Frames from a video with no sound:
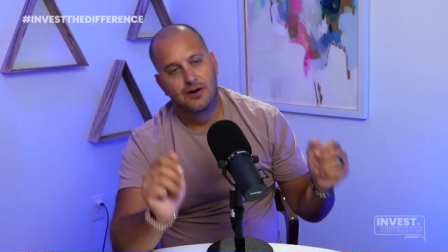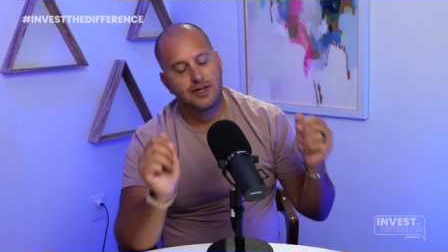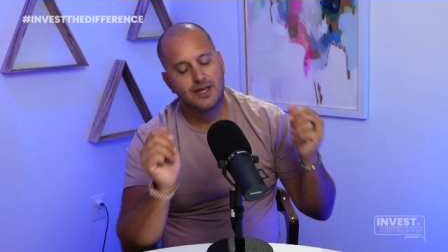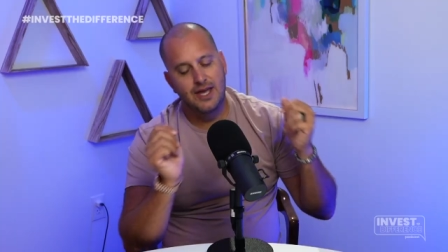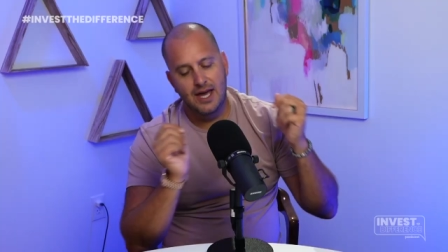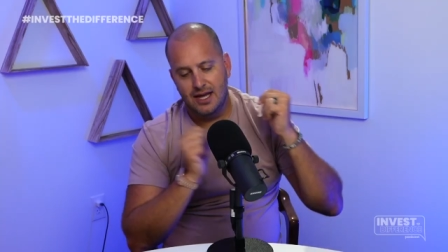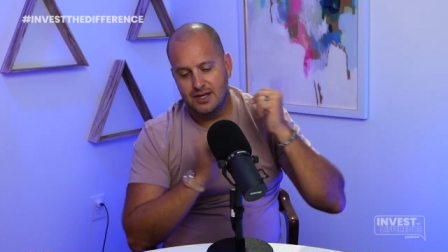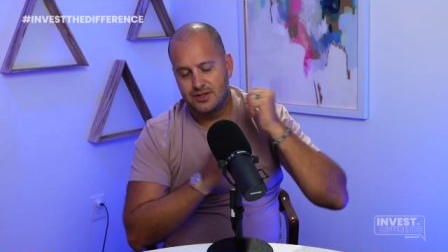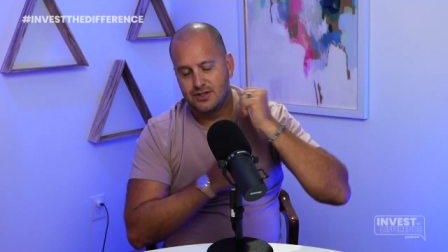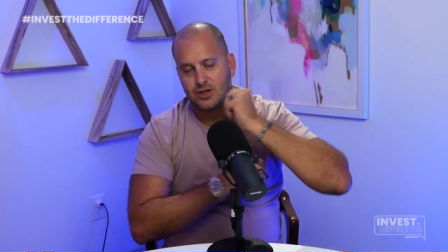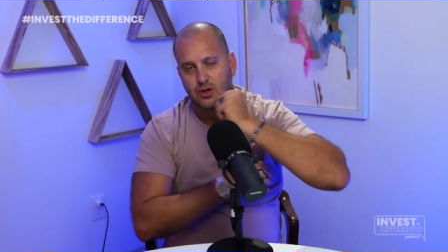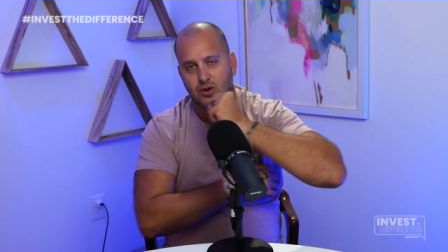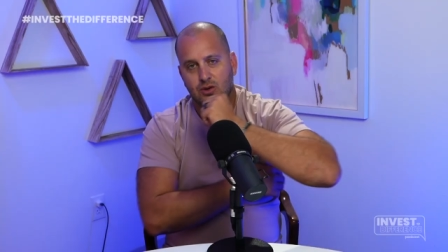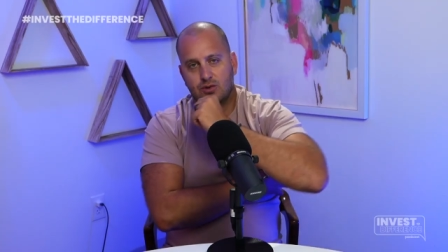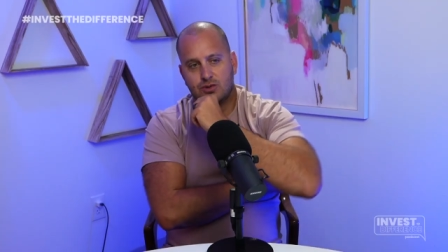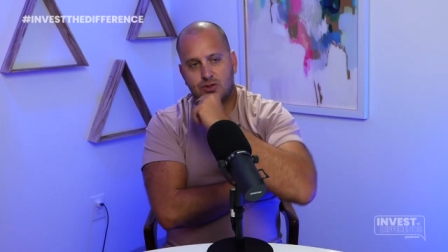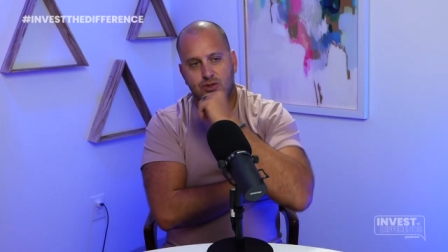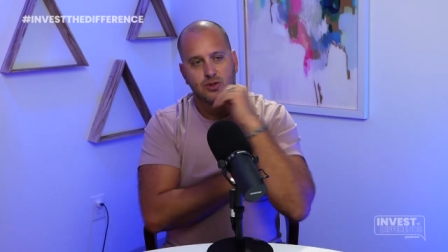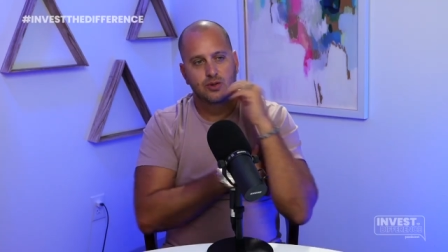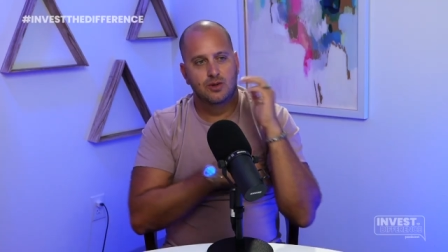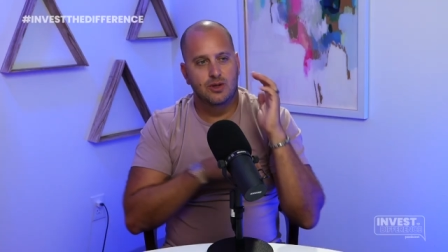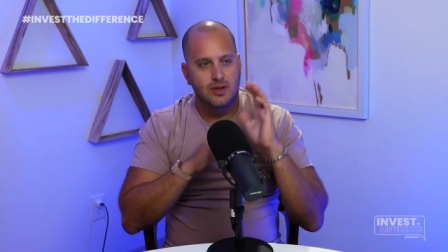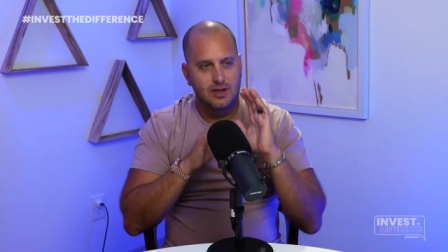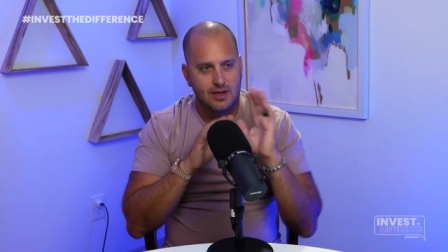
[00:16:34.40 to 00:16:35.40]
Yeah. So
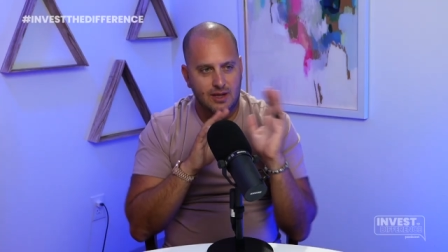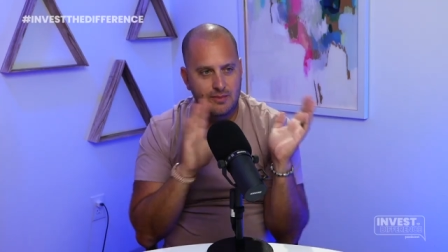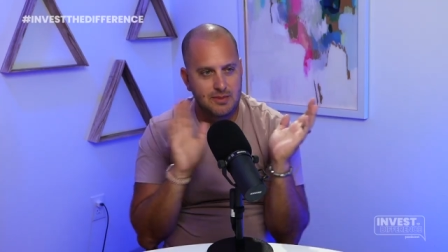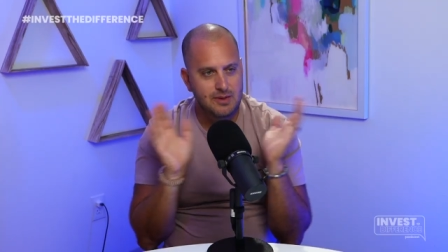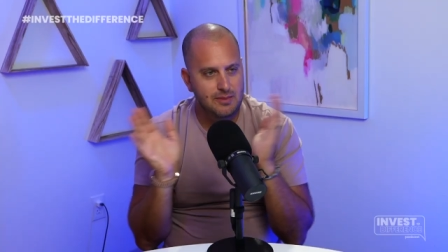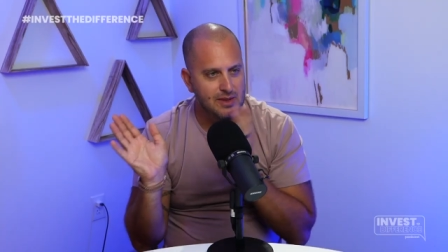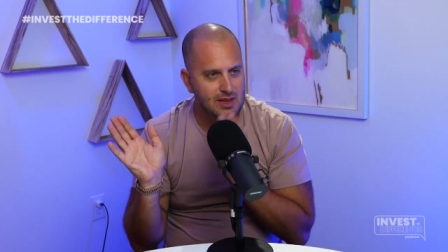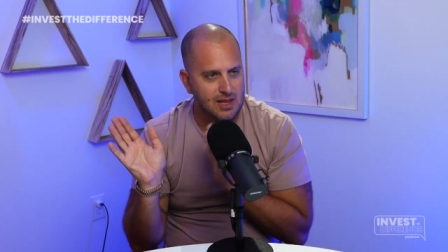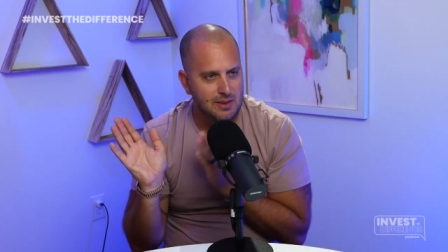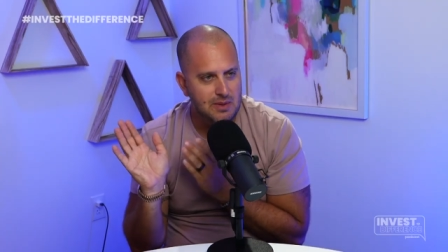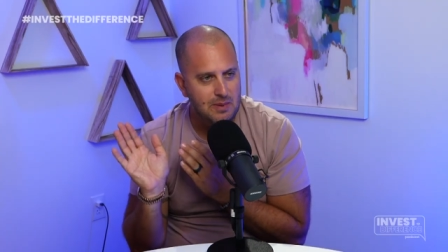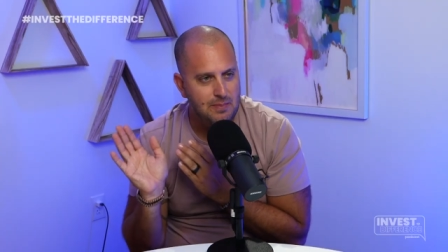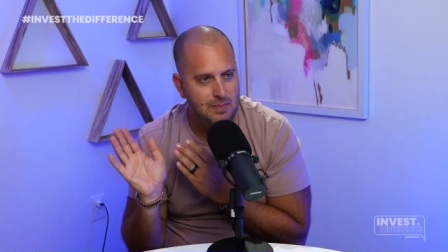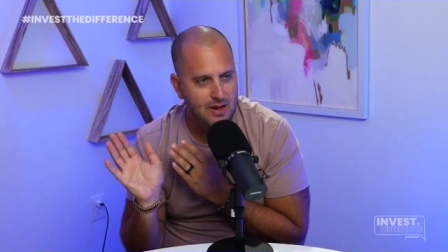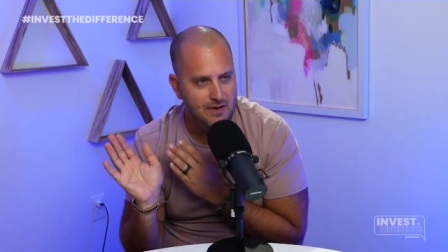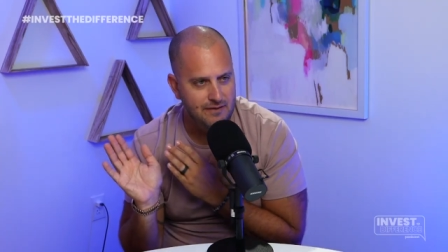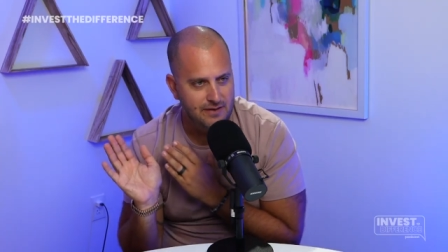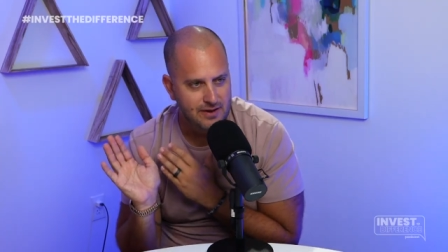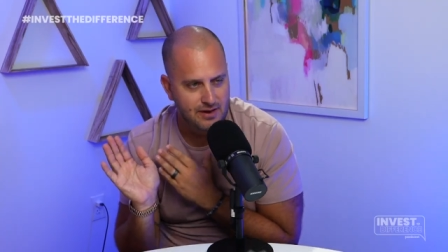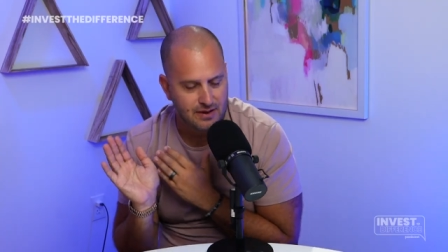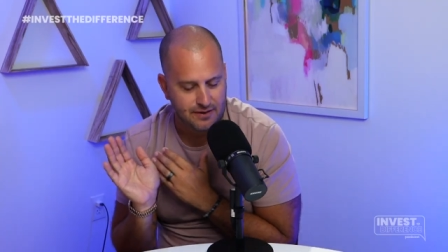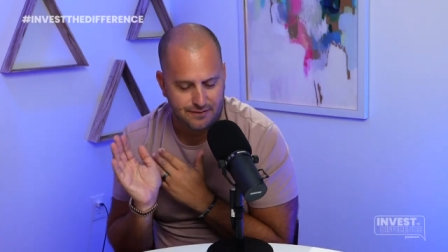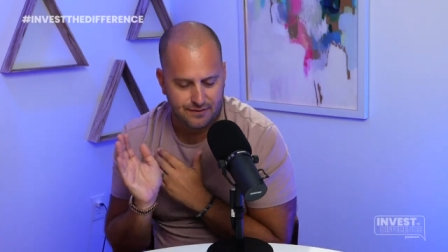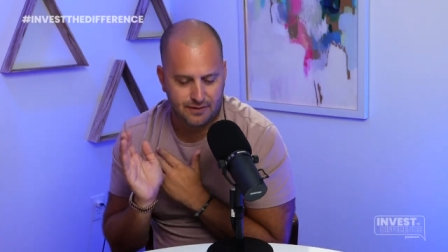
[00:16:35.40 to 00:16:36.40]
so let me let me
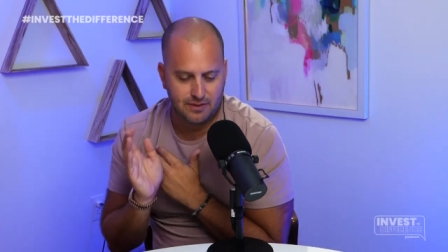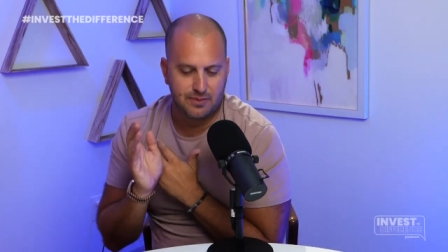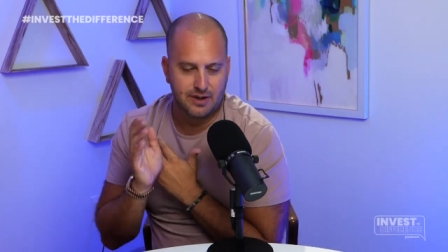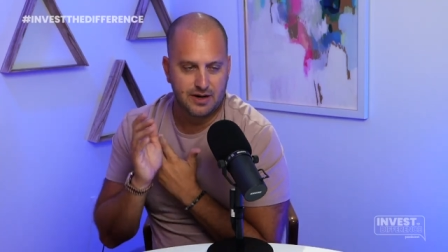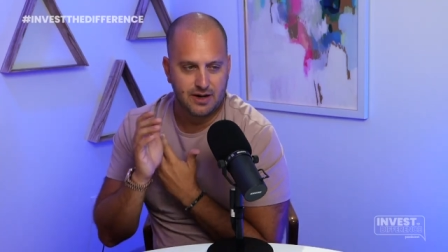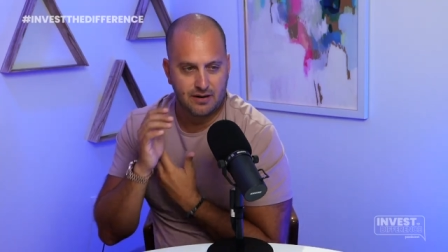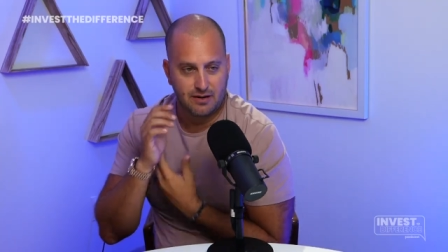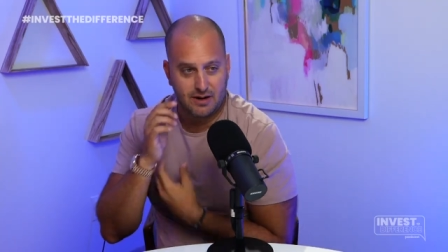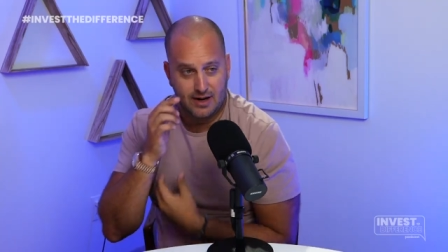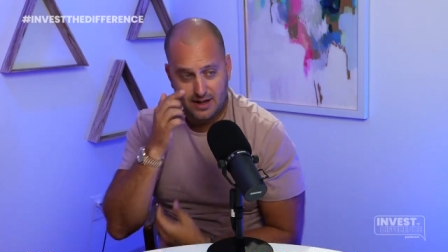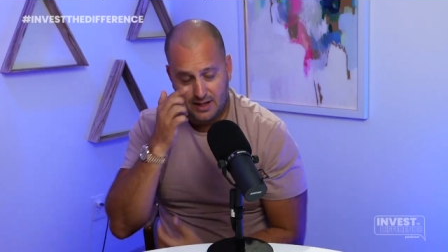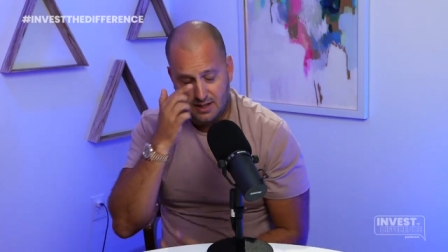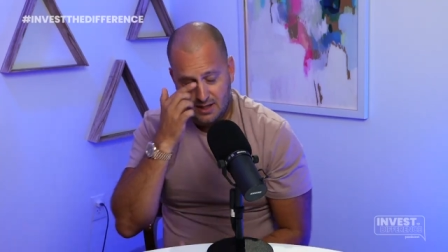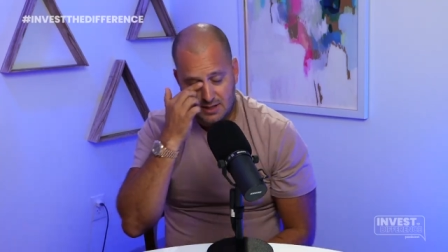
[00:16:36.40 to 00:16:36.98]
pivot here for a minute, right?